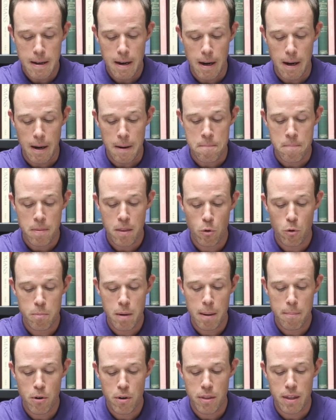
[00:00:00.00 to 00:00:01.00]

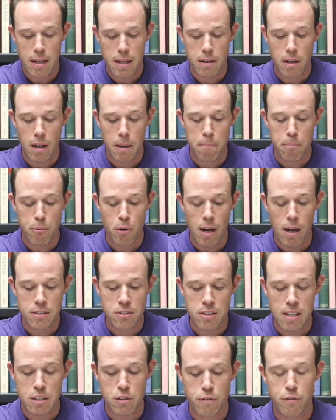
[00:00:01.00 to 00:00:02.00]
Remember that
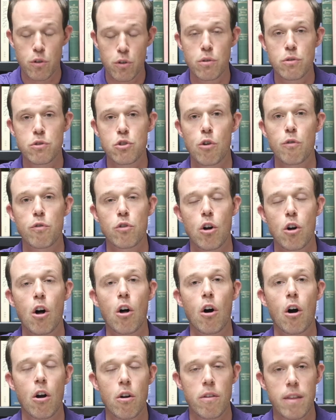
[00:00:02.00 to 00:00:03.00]
unprocessed foods
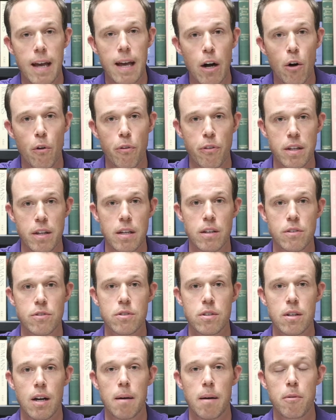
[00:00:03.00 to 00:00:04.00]
overall are the
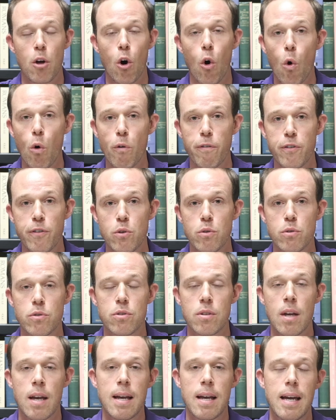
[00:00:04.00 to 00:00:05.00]
healthiest, the whole
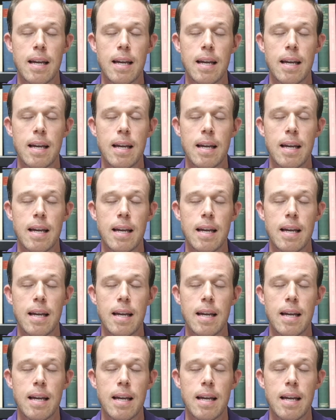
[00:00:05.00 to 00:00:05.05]
foods.